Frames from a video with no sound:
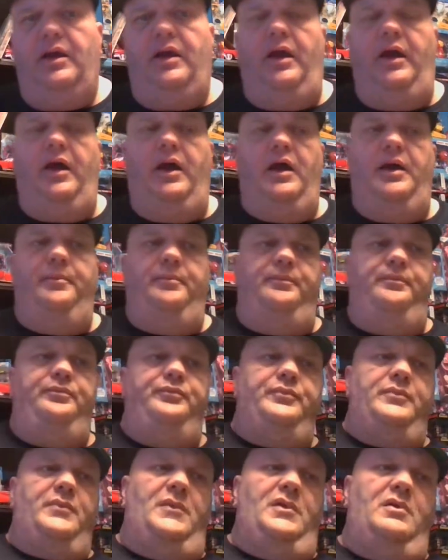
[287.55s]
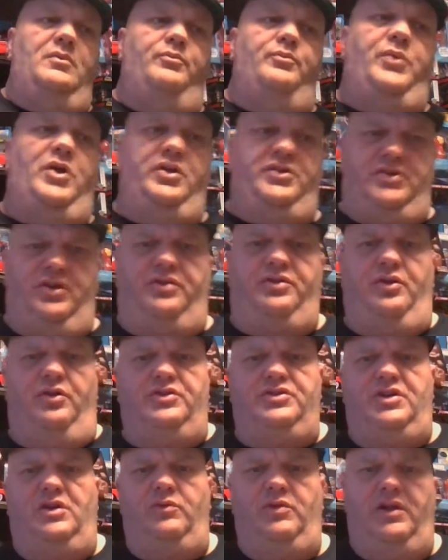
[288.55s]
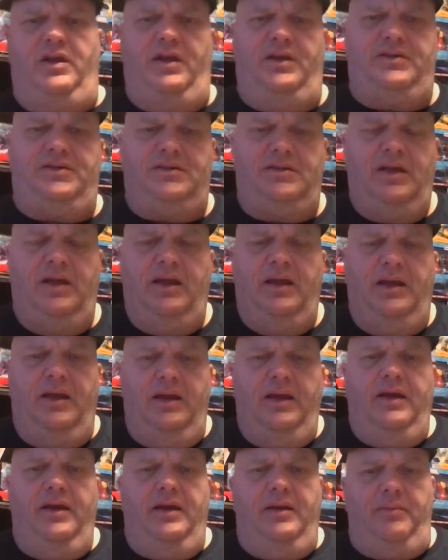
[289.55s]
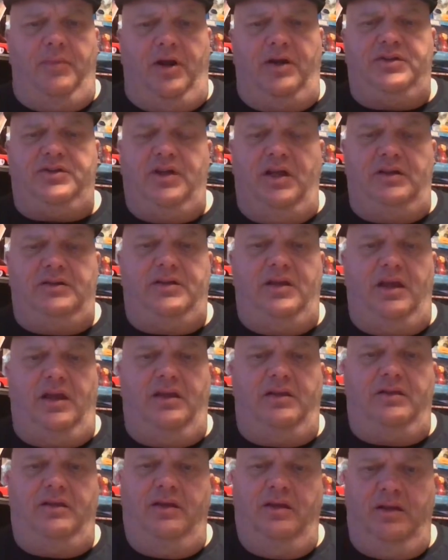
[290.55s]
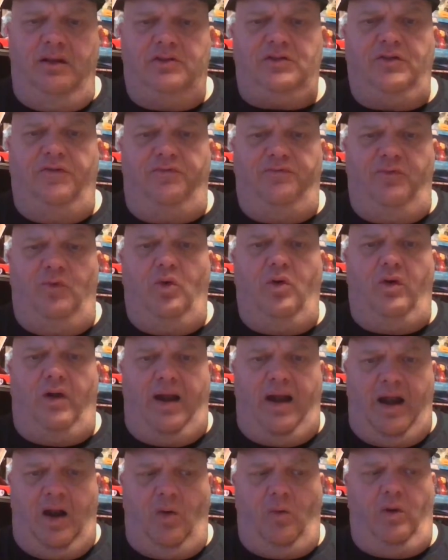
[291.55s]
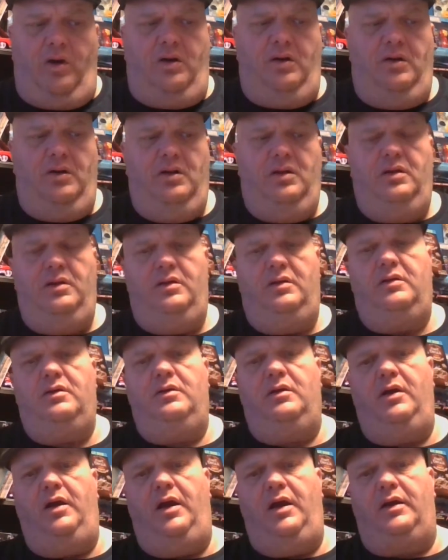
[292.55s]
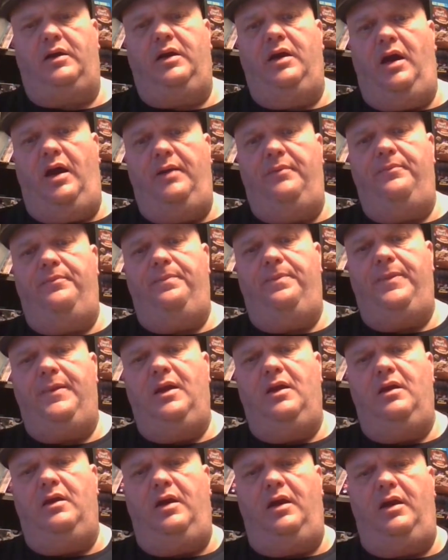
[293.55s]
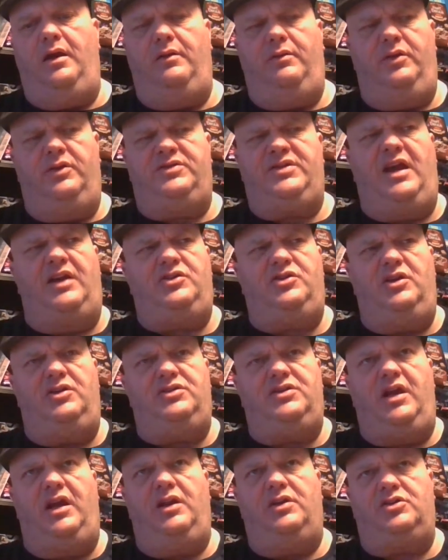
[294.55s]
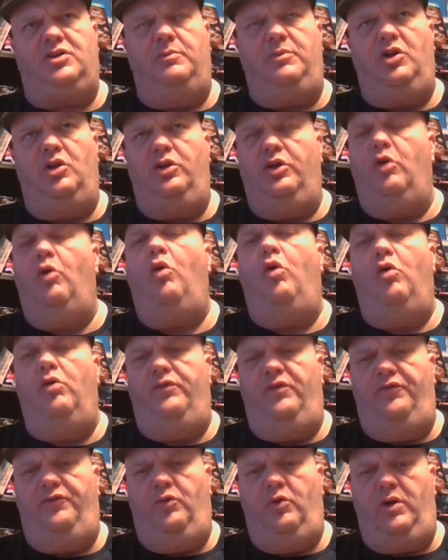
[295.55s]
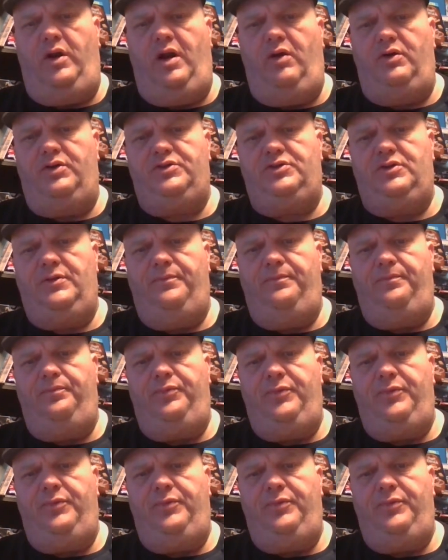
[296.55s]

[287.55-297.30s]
Um, but it's a Thursday release. March 18th. It's a four hour uh, cut. Uh, it's actually saying it's going to be a little over four hours.